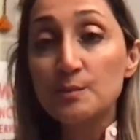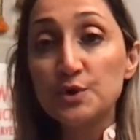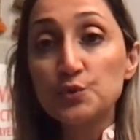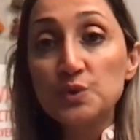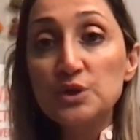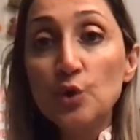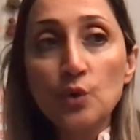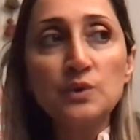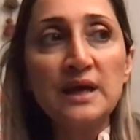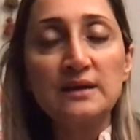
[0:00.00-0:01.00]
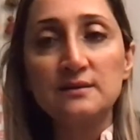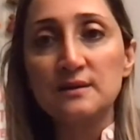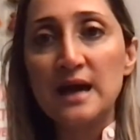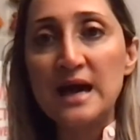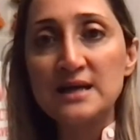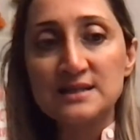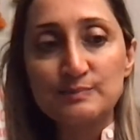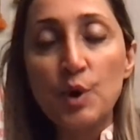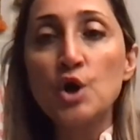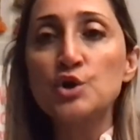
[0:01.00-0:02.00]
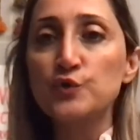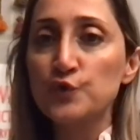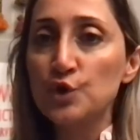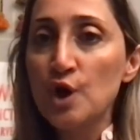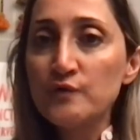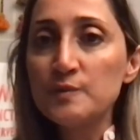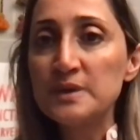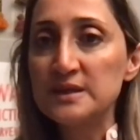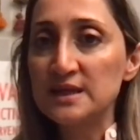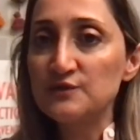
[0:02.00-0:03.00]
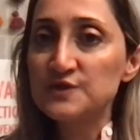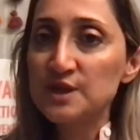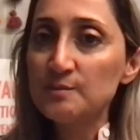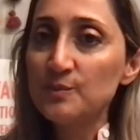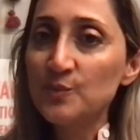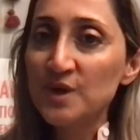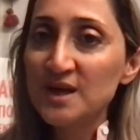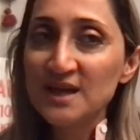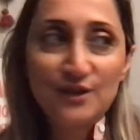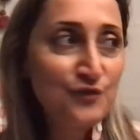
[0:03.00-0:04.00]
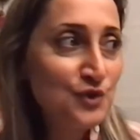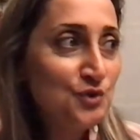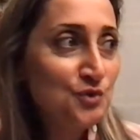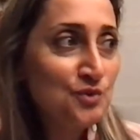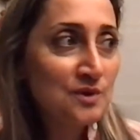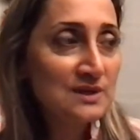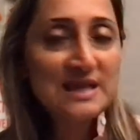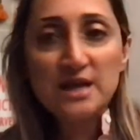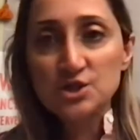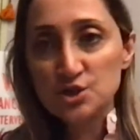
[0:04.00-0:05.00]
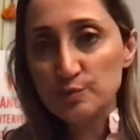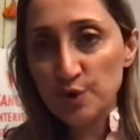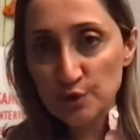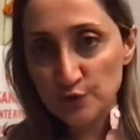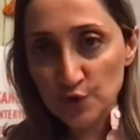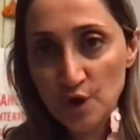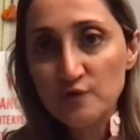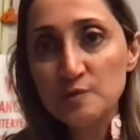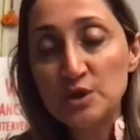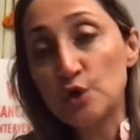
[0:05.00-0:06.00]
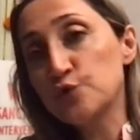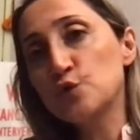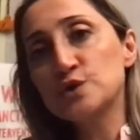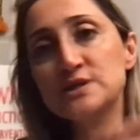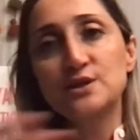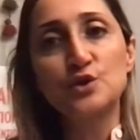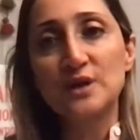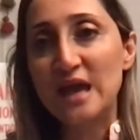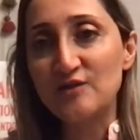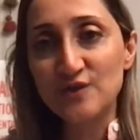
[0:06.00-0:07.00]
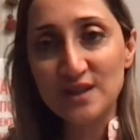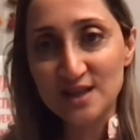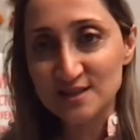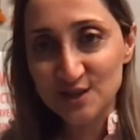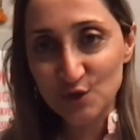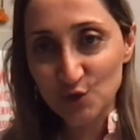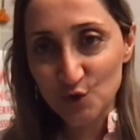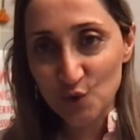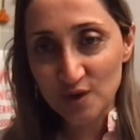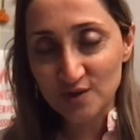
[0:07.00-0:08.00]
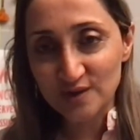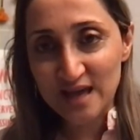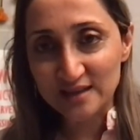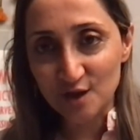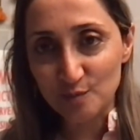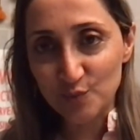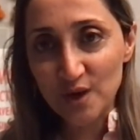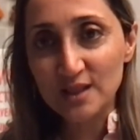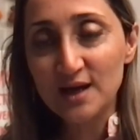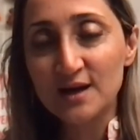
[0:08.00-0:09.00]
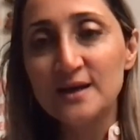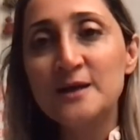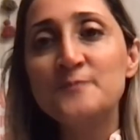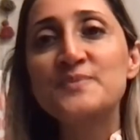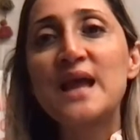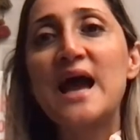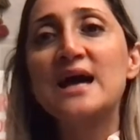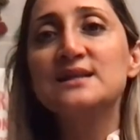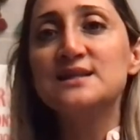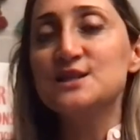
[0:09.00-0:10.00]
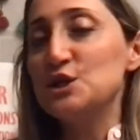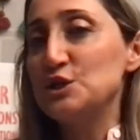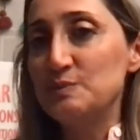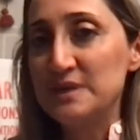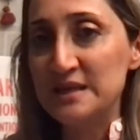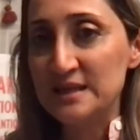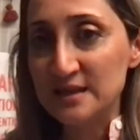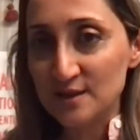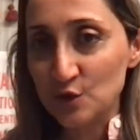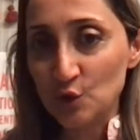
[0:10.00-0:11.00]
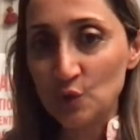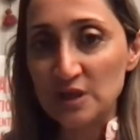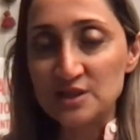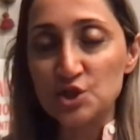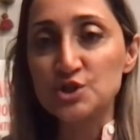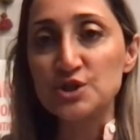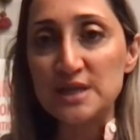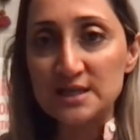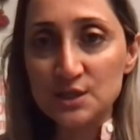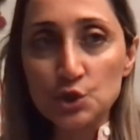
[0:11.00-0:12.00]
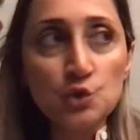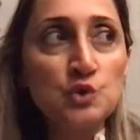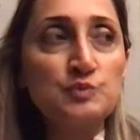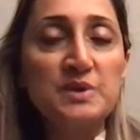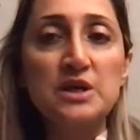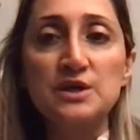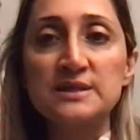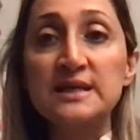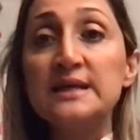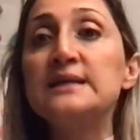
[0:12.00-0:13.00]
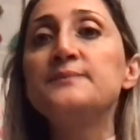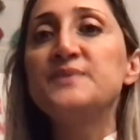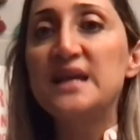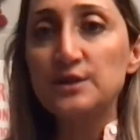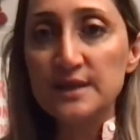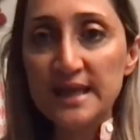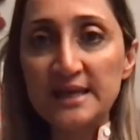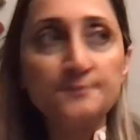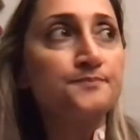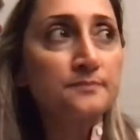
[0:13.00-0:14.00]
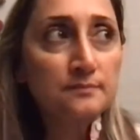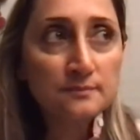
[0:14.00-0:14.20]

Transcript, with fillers: But we know that as part of the government, if some, if you sanction a part of the government, of course, everything's going to go under that umbrella, and it's going to be, you know, it's just an excuse because then again,